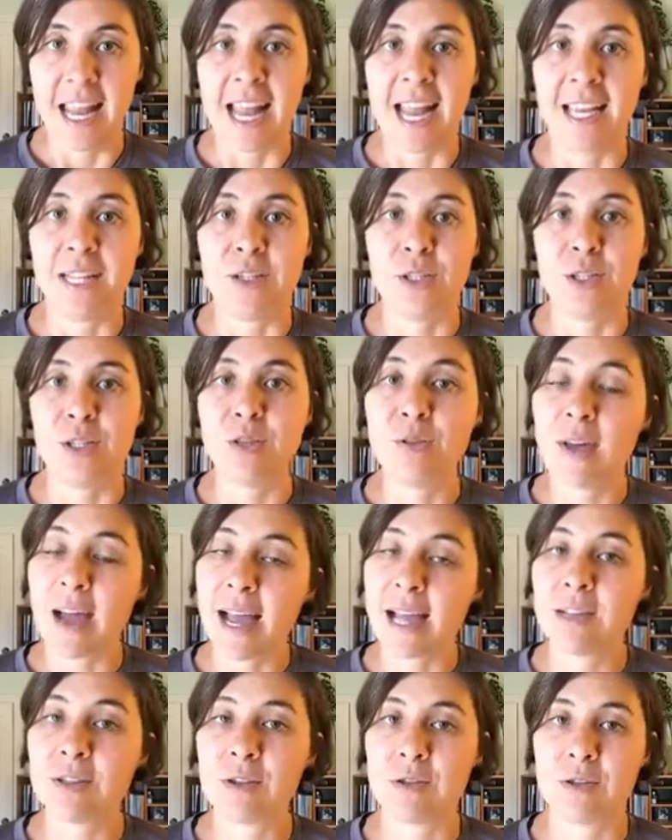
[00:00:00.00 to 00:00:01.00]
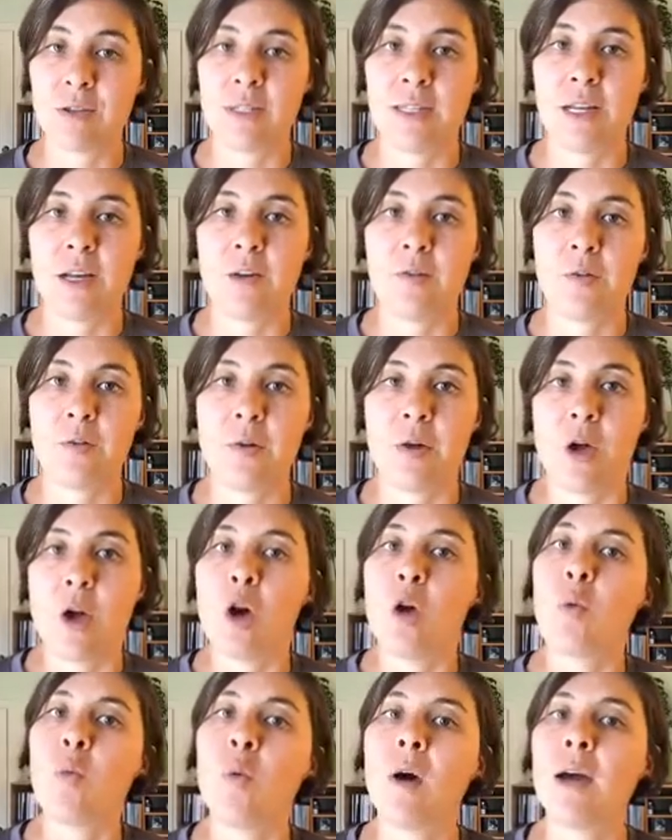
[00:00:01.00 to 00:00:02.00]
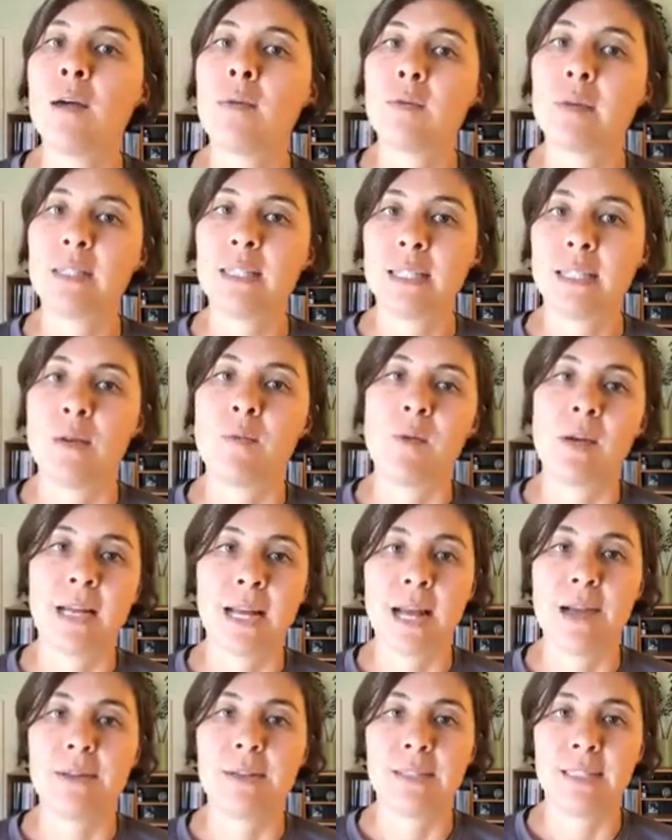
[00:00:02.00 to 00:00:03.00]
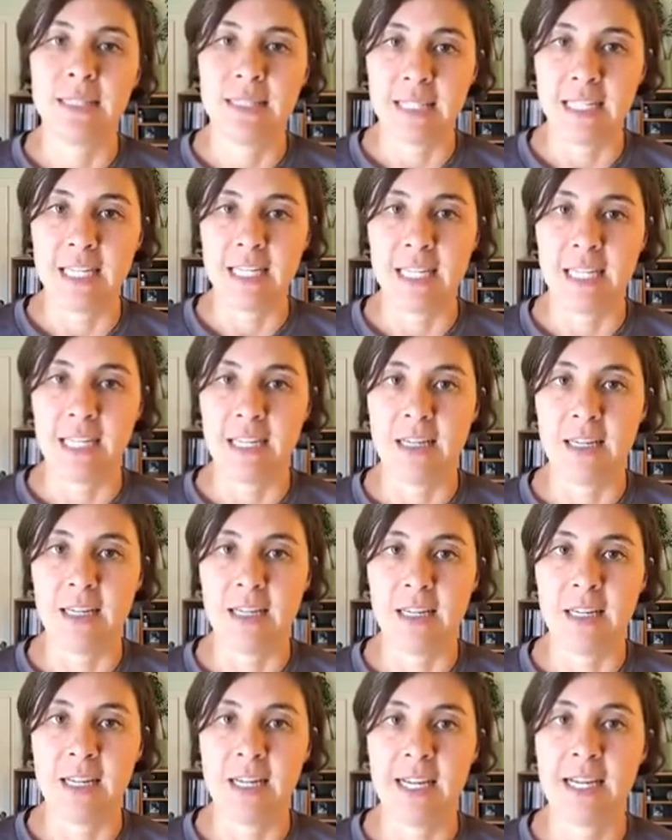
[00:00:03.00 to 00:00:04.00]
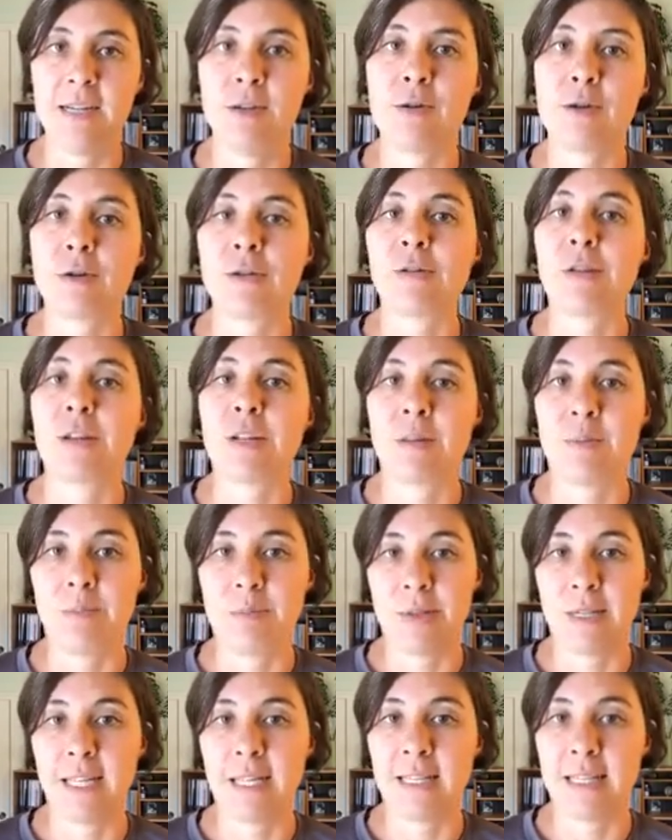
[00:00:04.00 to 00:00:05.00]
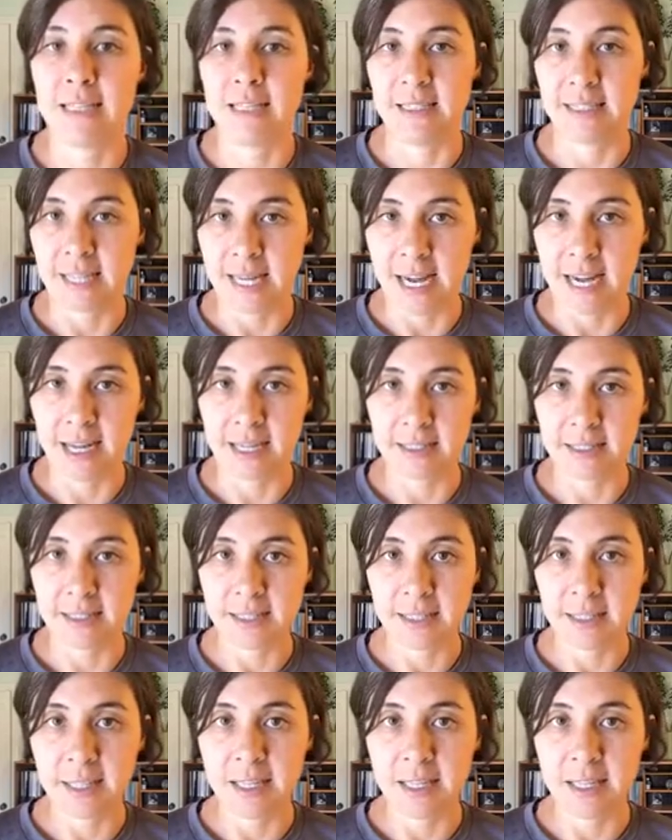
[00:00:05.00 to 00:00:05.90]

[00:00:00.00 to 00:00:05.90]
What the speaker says: And two, ask yourself, what would someone else need in order to complete this task?